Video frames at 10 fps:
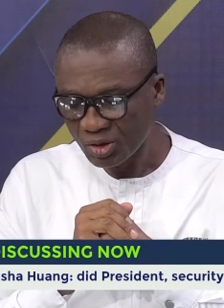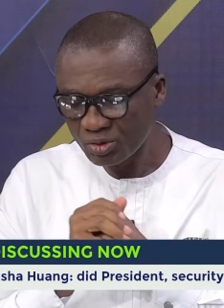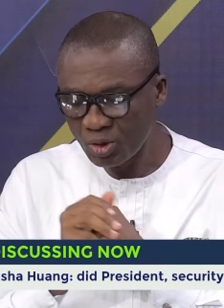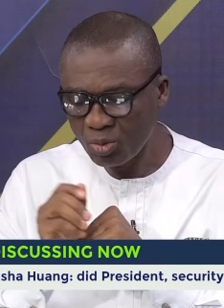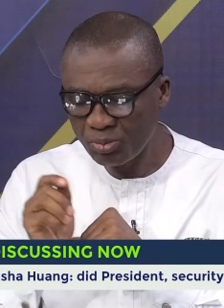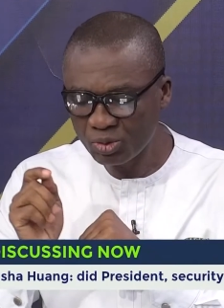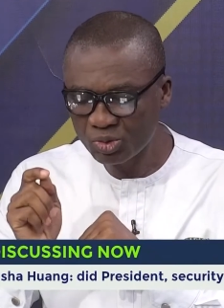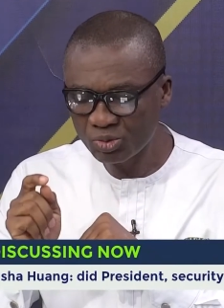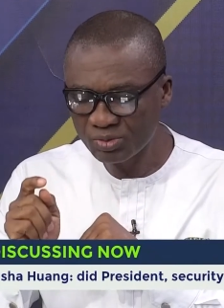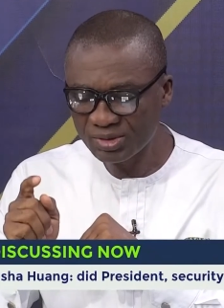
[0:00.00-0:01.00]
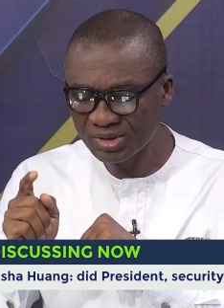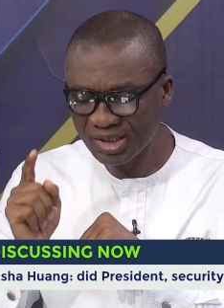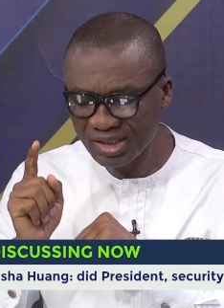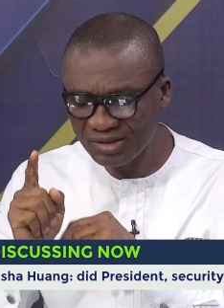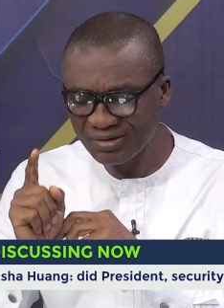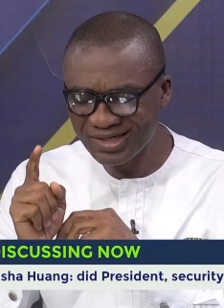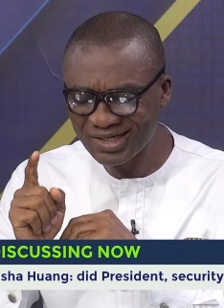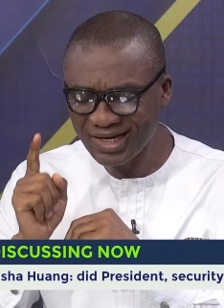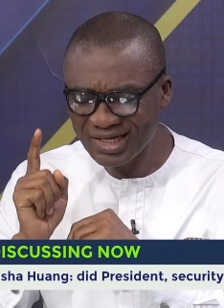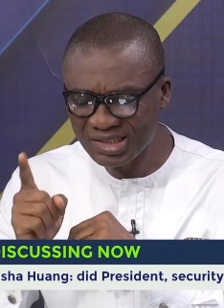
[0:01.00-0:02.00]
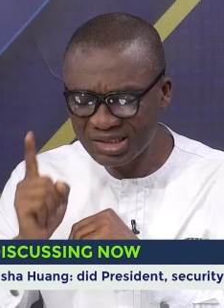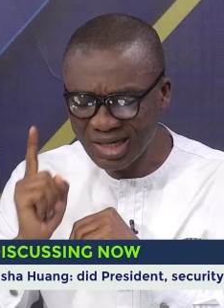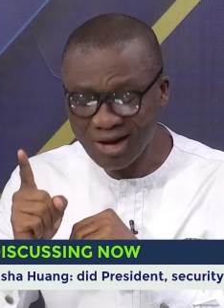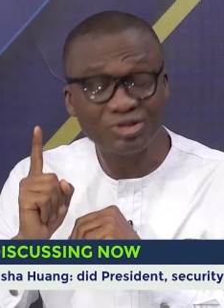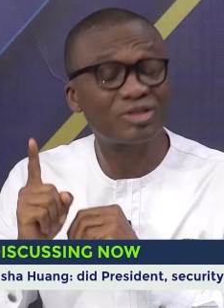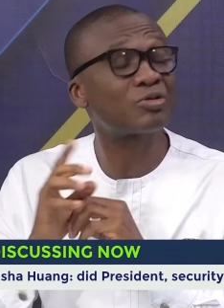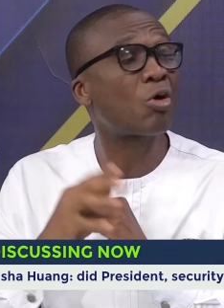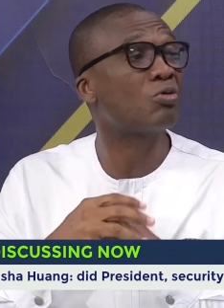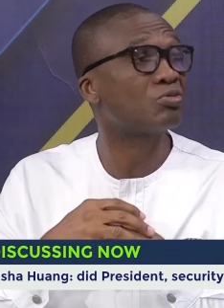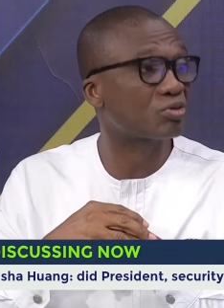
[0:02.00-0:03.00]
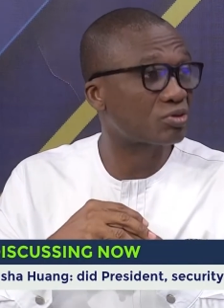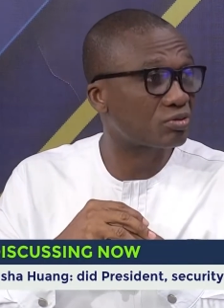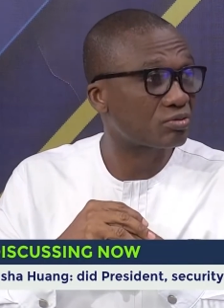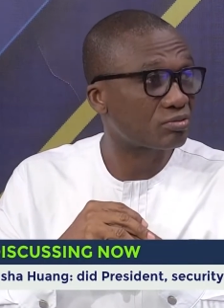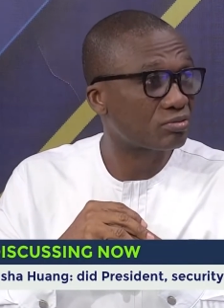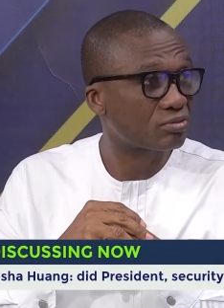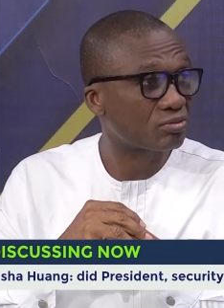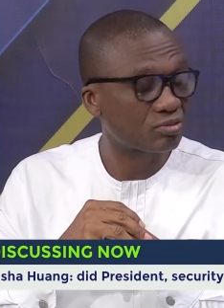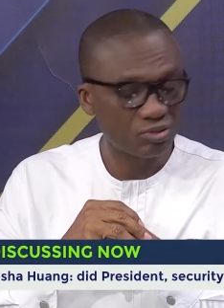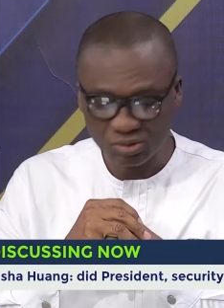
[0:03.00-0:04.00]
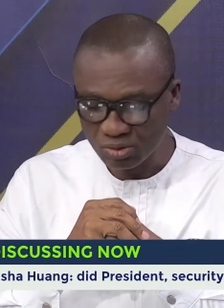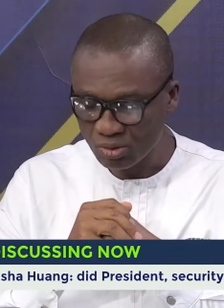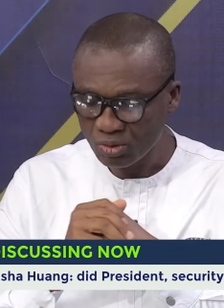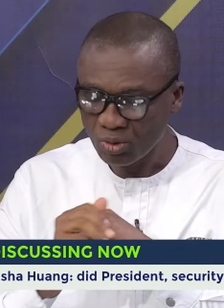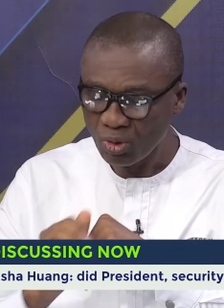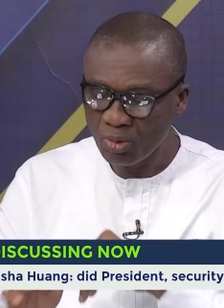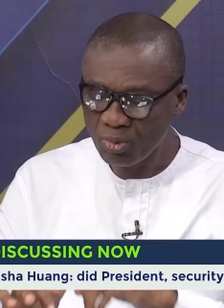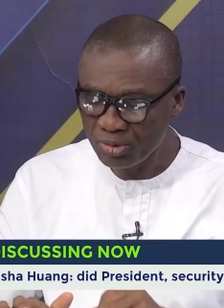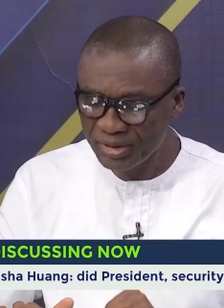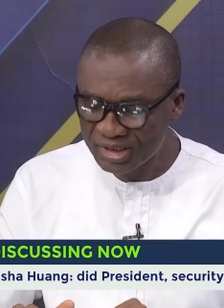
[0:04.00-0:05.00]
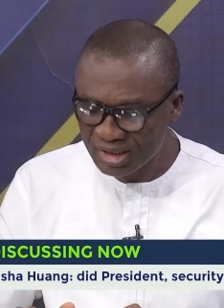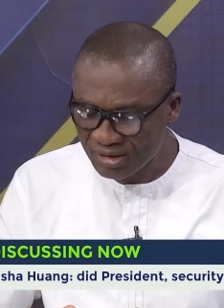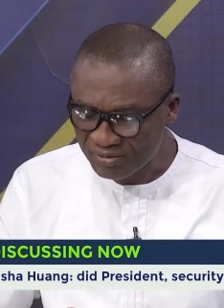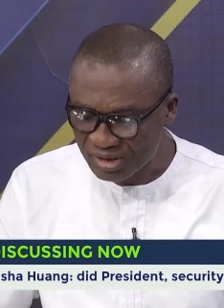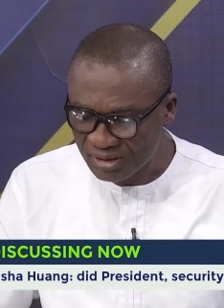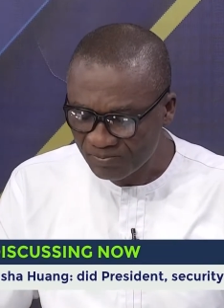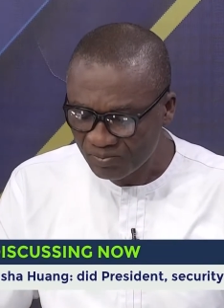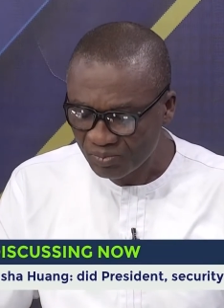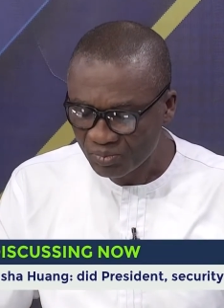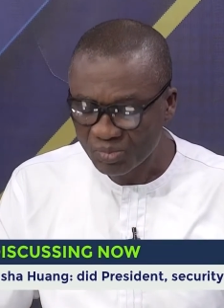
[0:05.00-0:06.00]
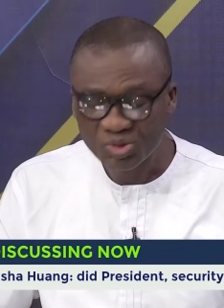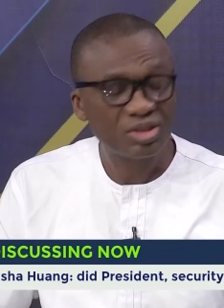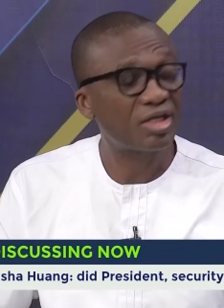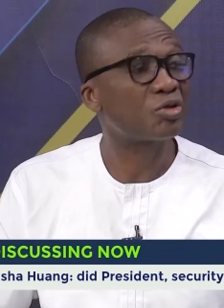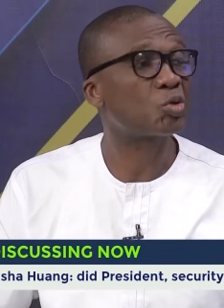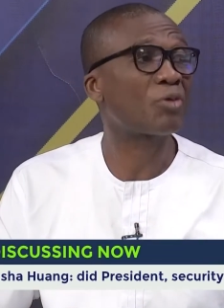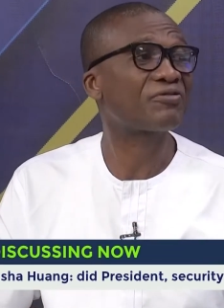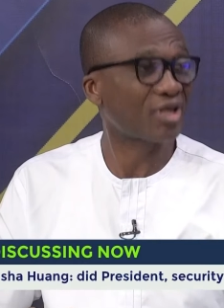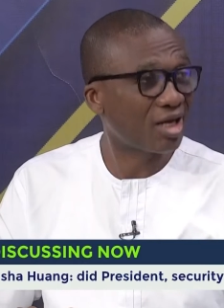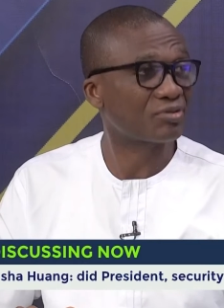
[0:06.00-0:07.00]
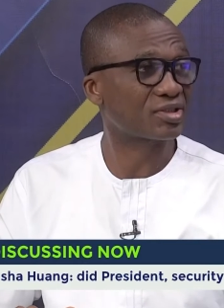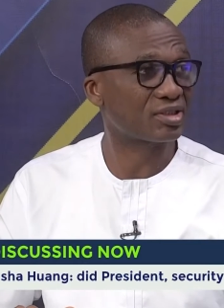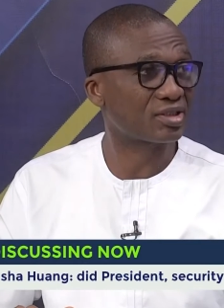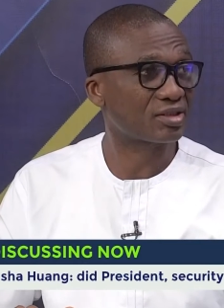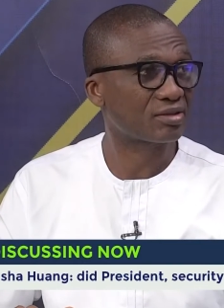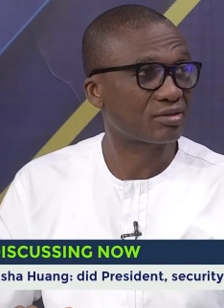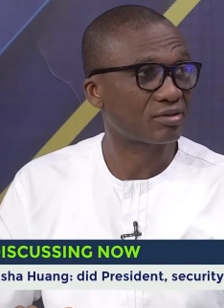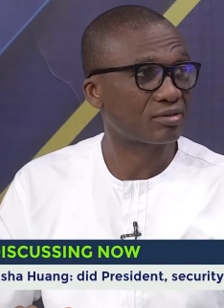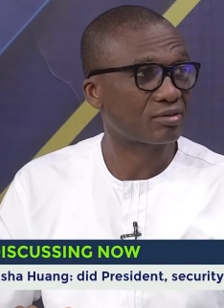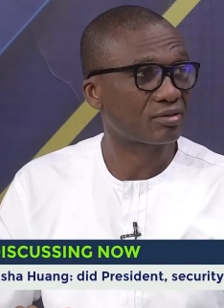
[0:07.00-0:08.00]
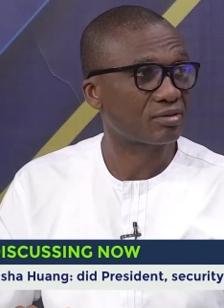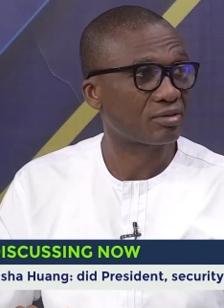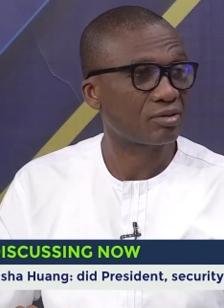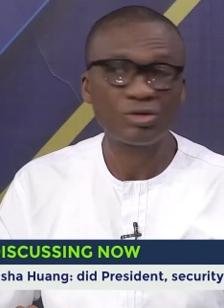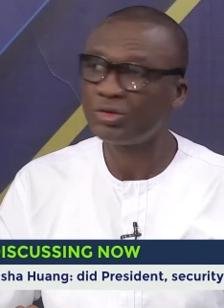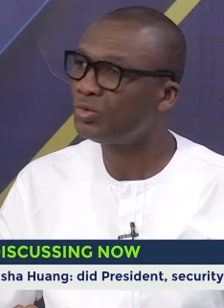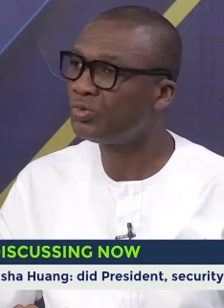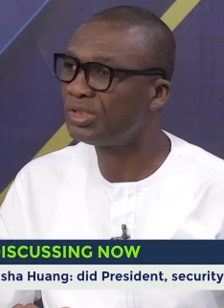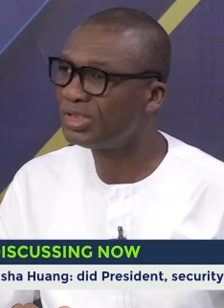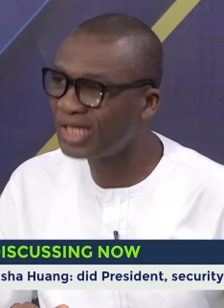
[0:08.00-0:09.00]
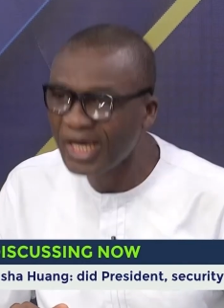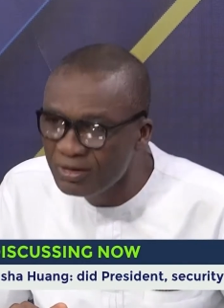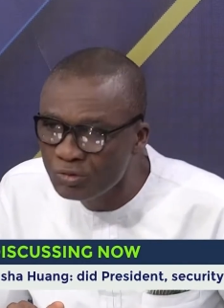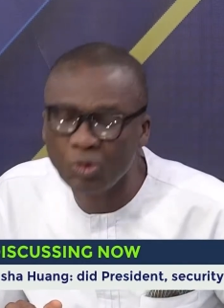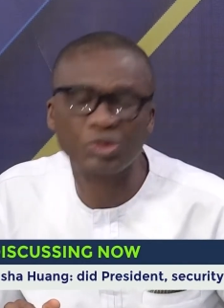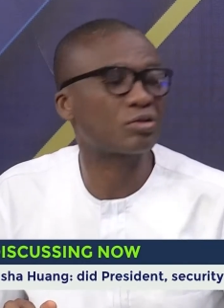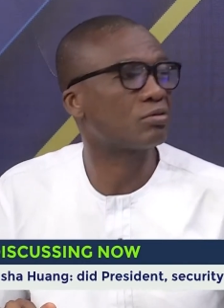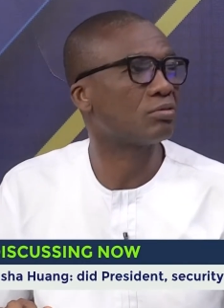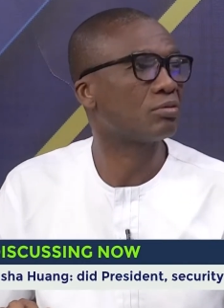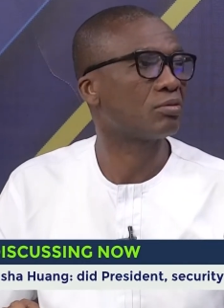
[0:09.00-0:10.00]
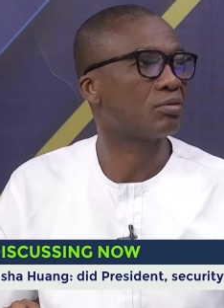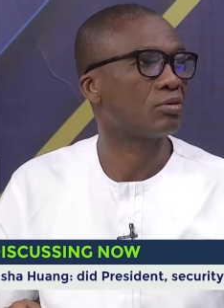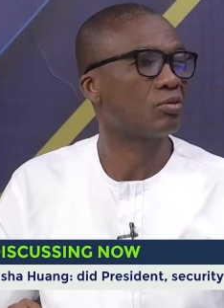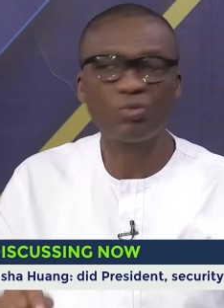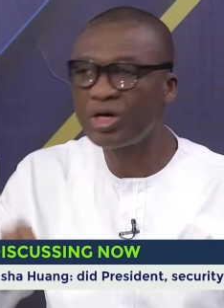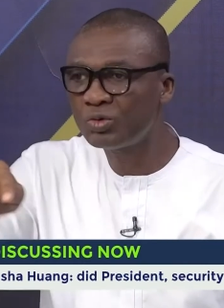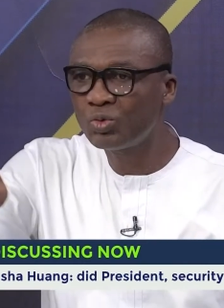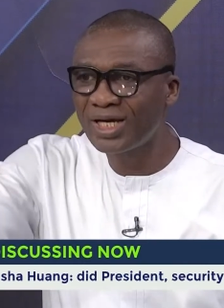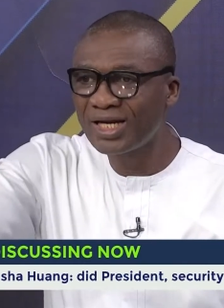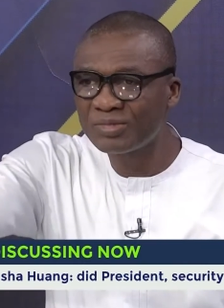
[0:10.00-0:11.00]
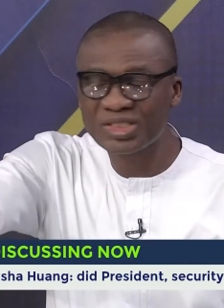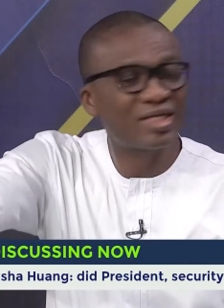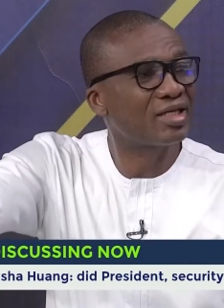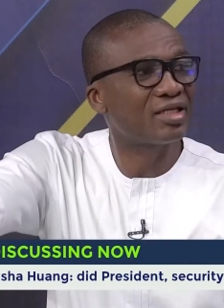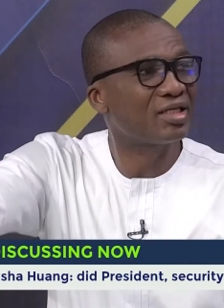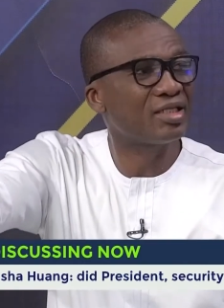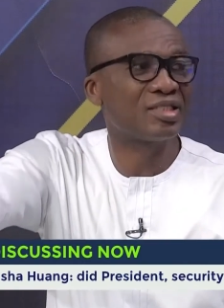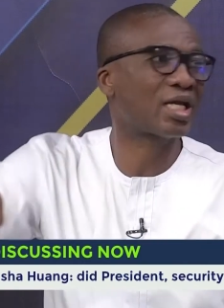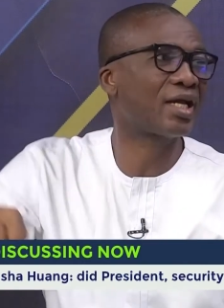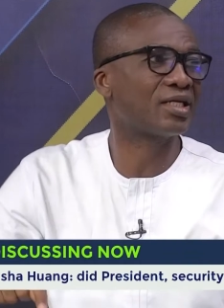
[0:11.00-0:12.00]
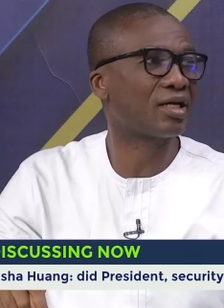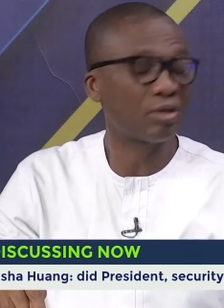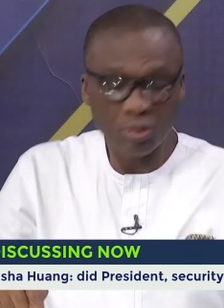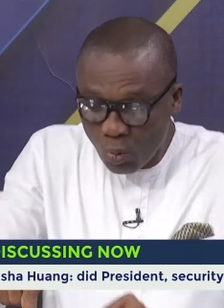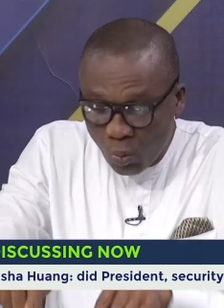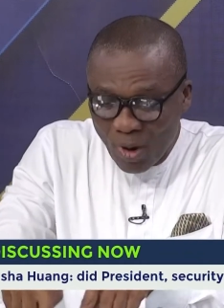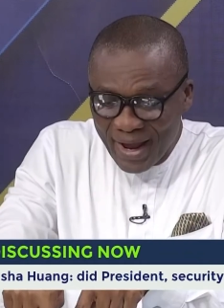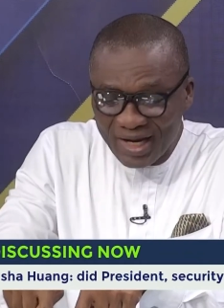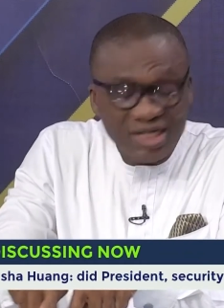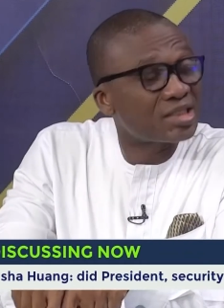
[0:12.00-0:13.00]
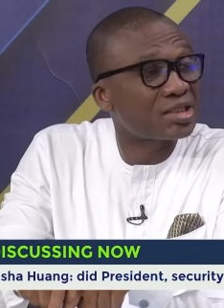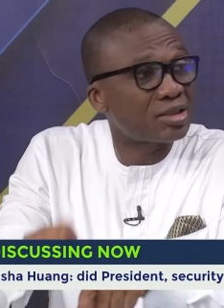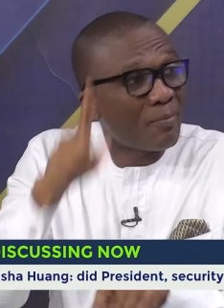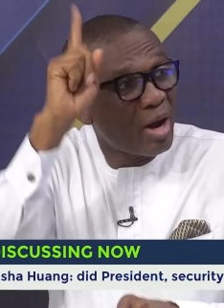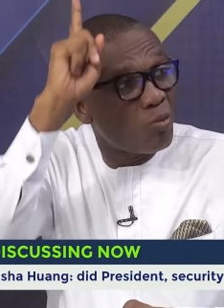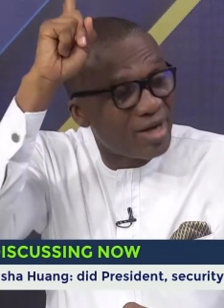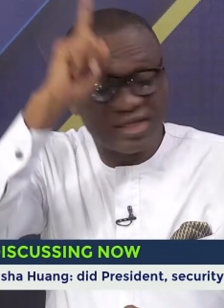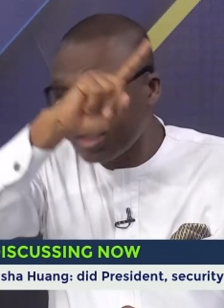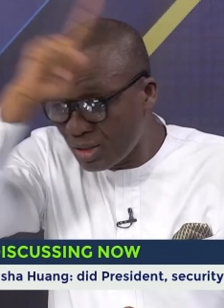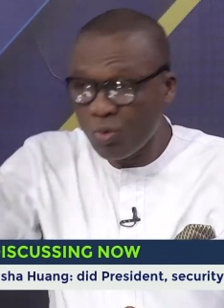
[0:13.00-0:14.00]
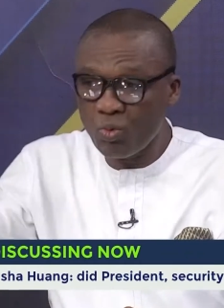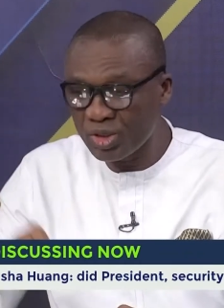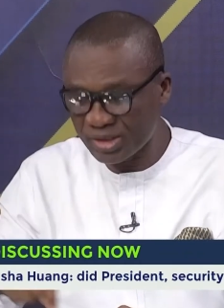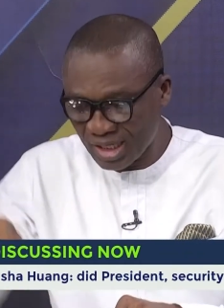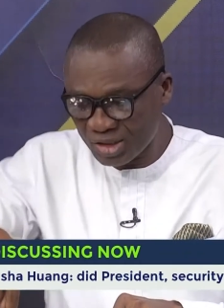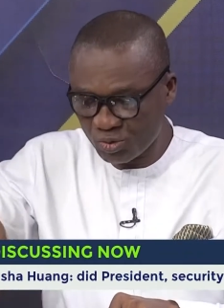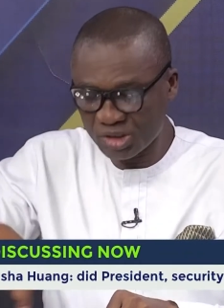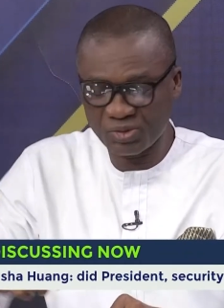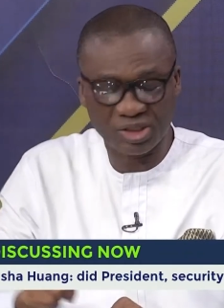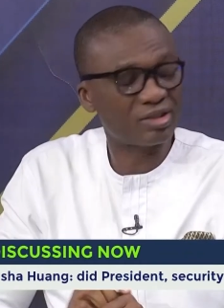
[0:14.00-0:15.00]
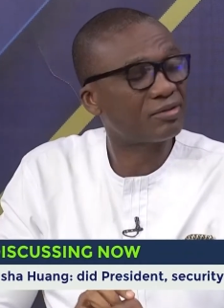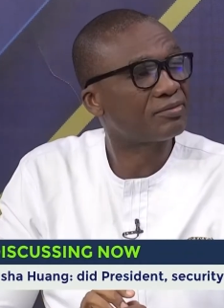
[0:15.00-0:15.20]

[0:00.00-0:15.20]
No, we produce 380,000 tons. Or more reserves, 12,000. You dare not go and do galamsey in China, where it is number 1 in the whole world as we speak.